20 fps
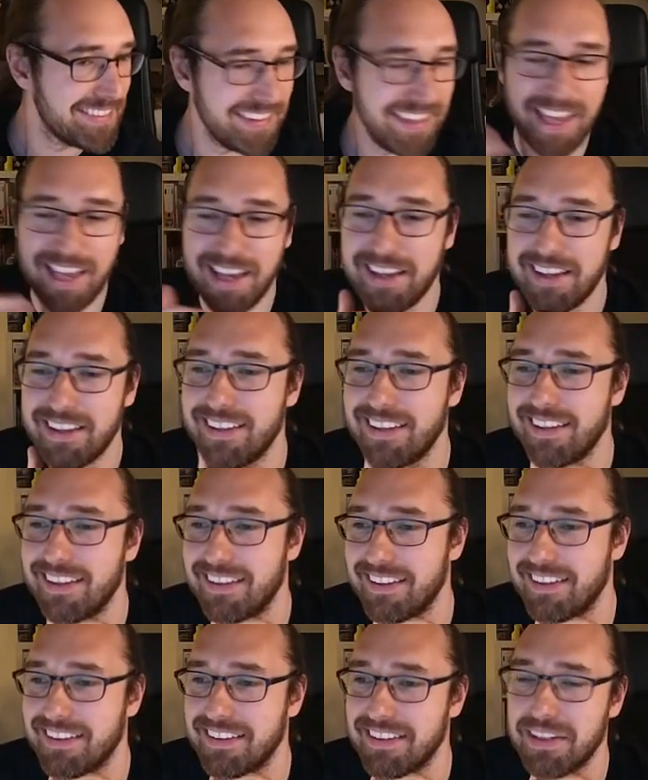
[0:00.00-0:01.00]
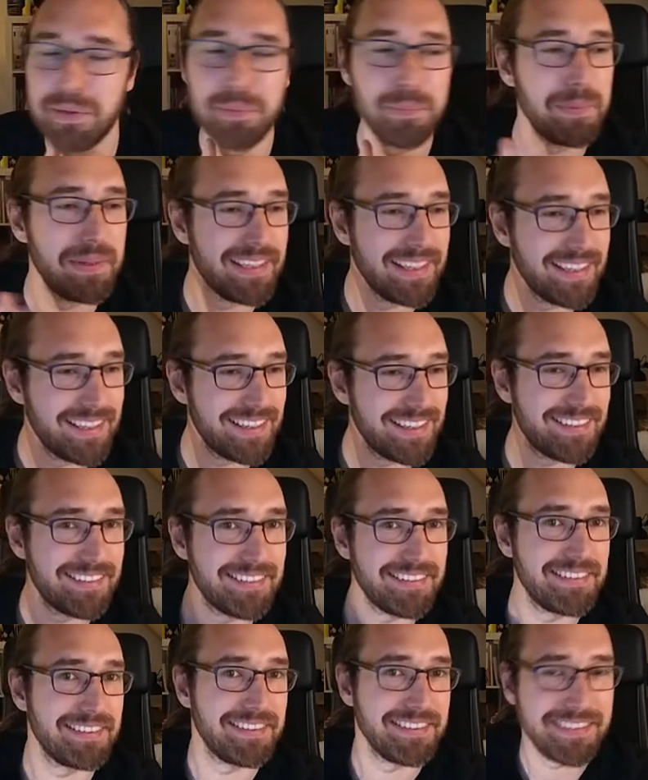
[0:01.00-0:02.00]
yeah, we did
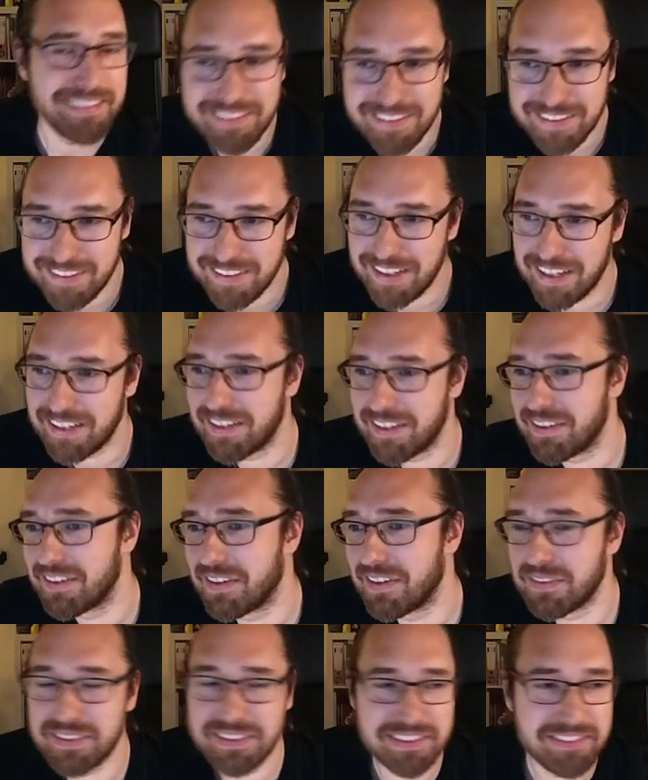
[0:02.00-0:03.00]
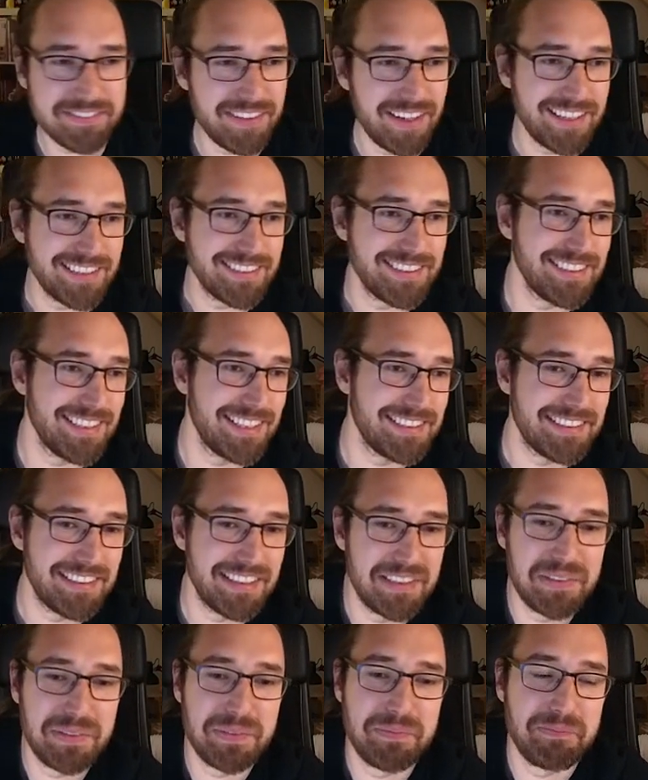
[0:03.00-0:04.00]
it. I don't know, is it fast, is
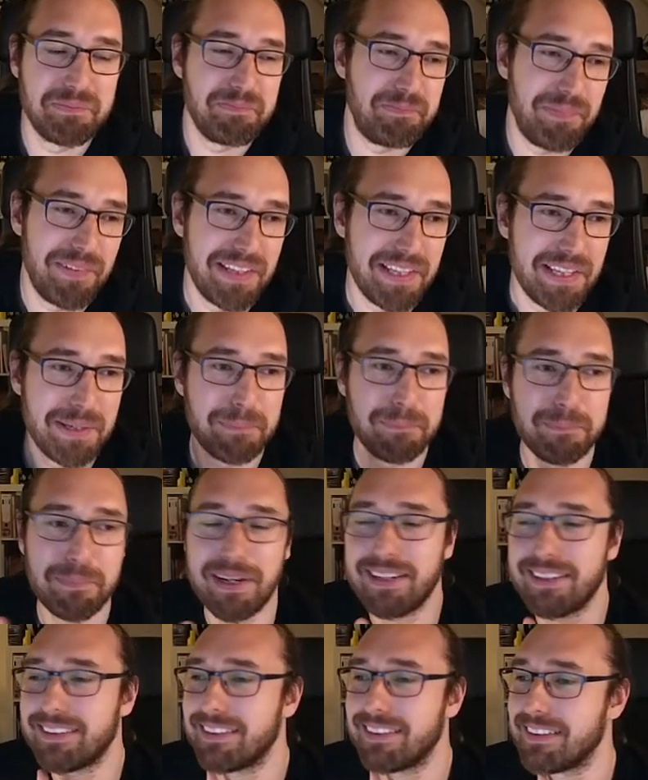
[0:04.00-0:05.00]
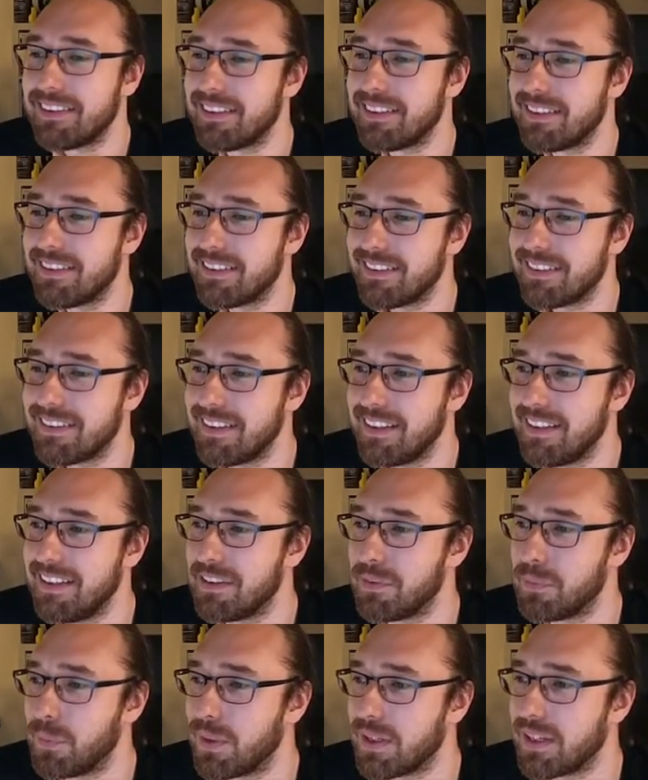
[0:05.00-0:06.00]
it slow? But
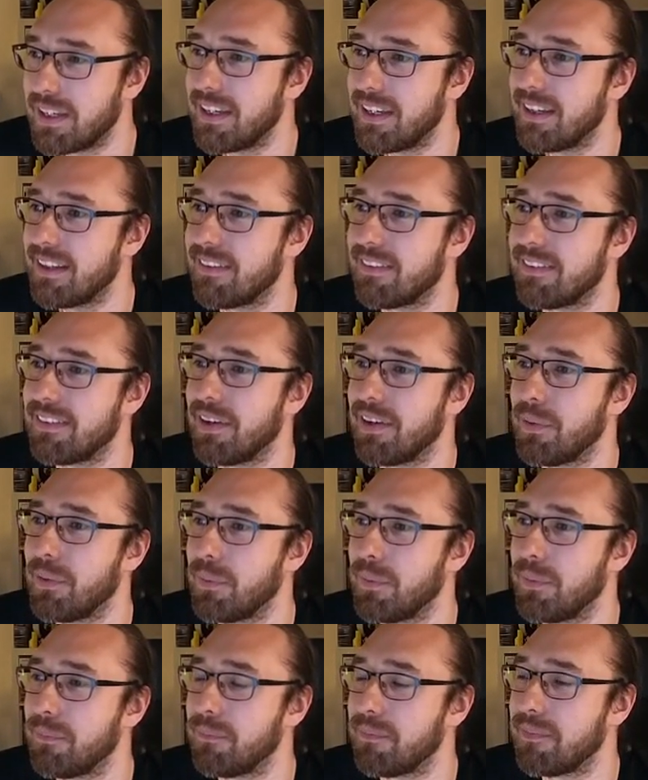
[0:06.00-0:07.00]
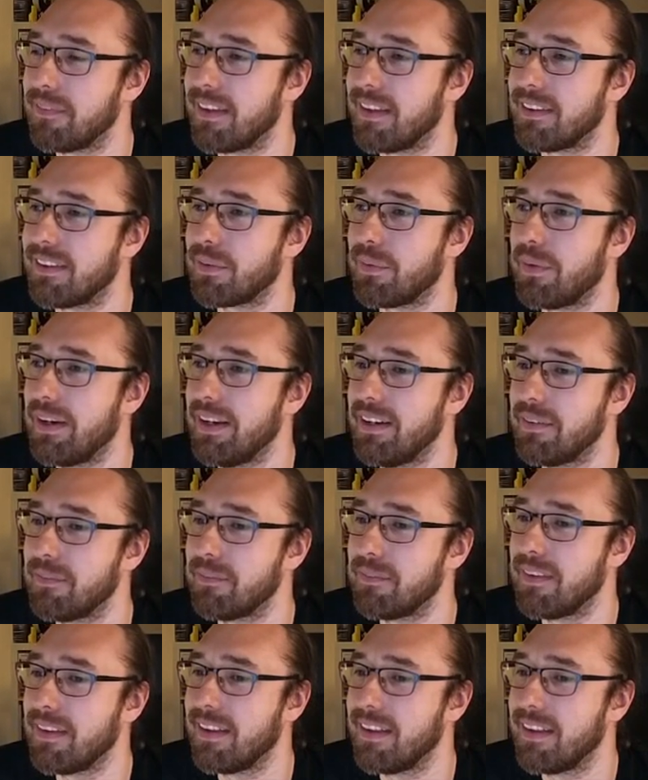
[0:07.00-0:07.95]
it's working, so it's great.